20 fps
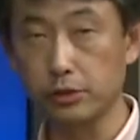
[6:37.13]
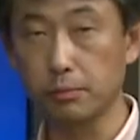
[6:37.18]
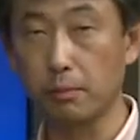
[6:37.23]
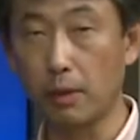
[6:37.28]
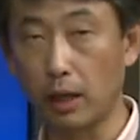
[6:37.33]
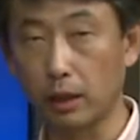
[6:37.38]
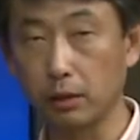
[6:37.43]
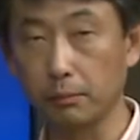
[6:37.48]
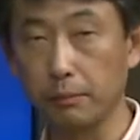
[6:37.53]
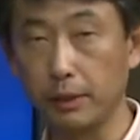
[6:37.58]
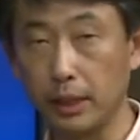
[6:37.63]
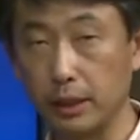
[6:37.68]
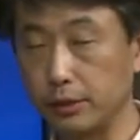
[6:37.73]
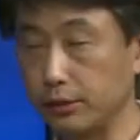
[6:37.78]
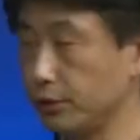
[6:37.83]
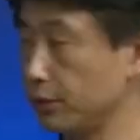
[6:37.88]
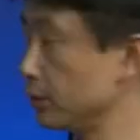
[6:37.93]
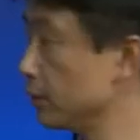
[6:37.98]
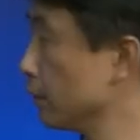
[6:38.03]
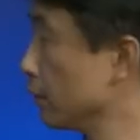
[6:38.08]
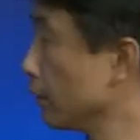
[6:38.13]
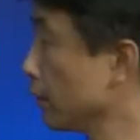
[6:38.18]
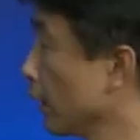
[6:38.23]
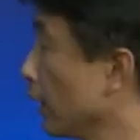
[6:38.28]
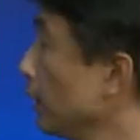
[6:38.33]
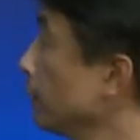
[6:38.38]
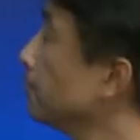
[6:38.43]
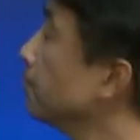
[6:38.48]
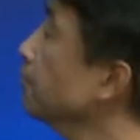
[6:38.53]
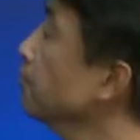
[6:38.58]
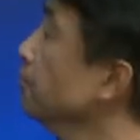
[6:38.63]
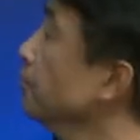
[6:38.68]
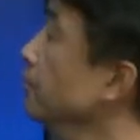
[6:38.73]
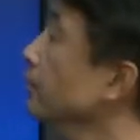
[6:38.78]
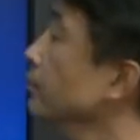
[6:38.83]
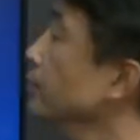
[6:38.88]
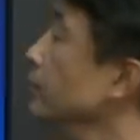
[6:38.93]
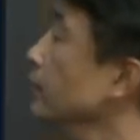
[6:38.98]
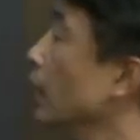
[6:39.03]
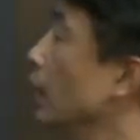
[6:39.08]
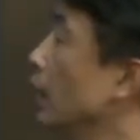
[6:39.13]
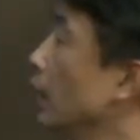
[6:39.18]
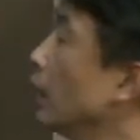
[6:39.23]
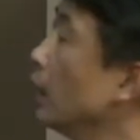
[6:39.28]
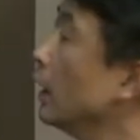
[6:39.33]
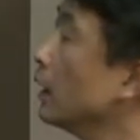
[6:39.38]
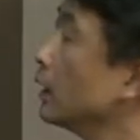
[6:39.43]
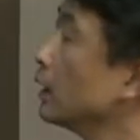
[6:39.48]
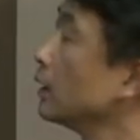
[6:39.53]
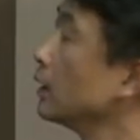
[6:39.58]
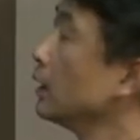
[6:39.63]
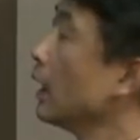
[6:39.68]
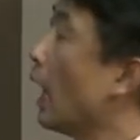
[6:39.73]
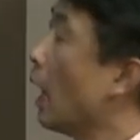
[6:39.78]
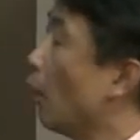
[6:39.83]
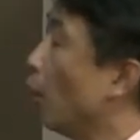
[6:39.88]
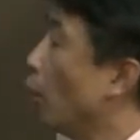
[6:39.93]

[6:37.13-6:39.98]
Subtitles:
mark means. Okay? Now,